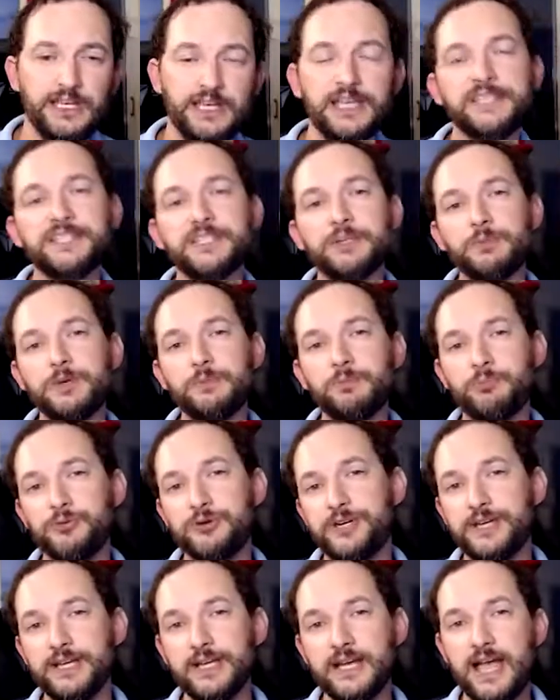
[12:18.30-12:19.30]
is that we
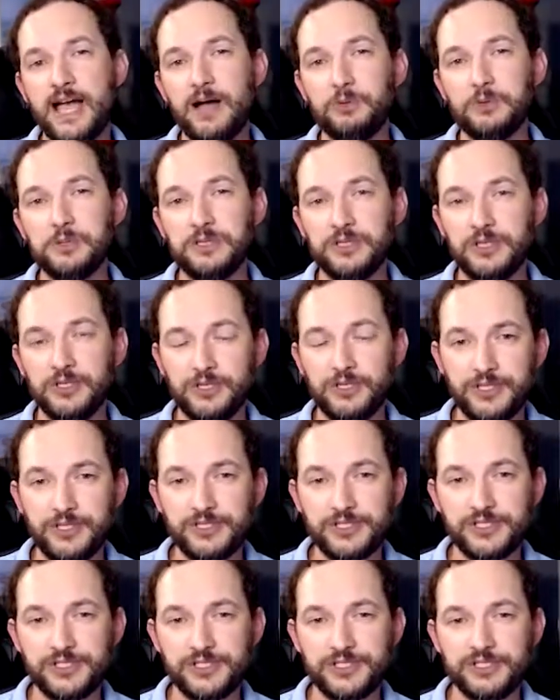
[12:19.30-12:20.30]
bring our
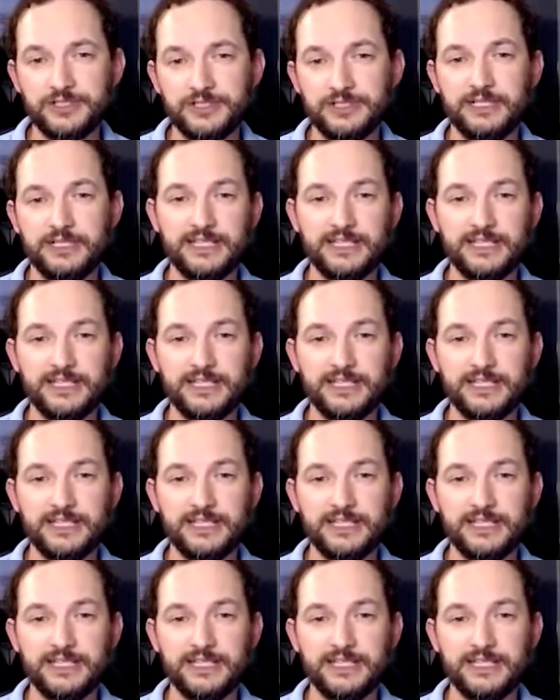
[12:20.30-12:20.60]
alerts